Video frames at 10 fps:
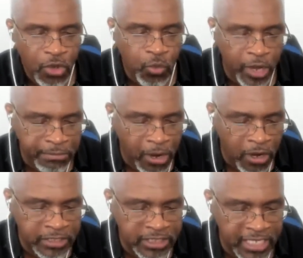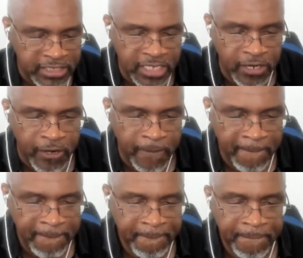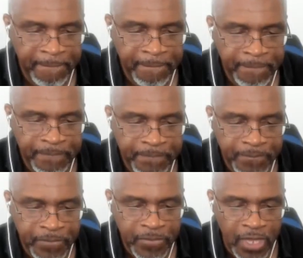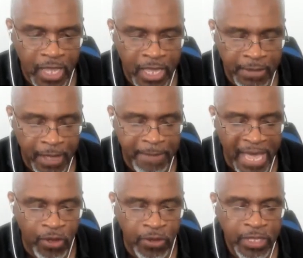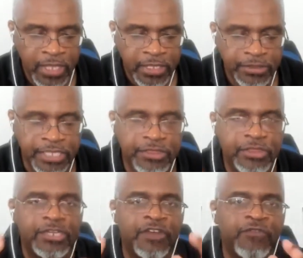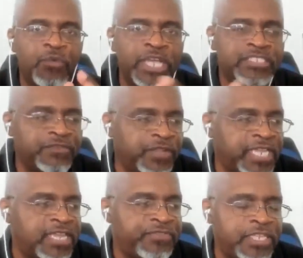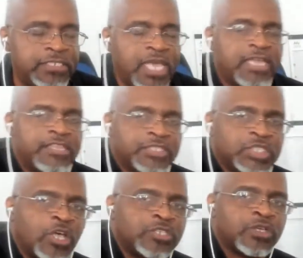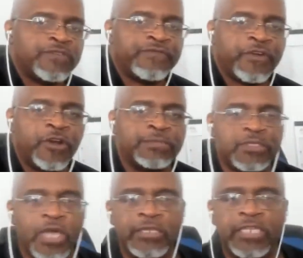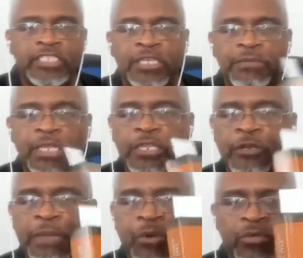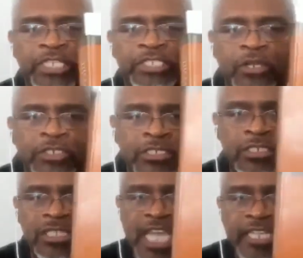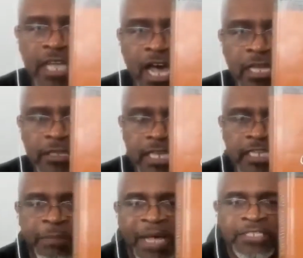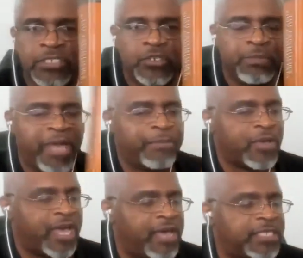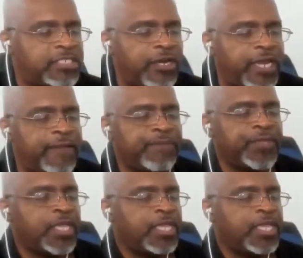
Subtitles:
What Mark says here about the different ways of looking at this, this is also confirmed. So I did a little bit more research. This is the Expositor's Bible Commentary.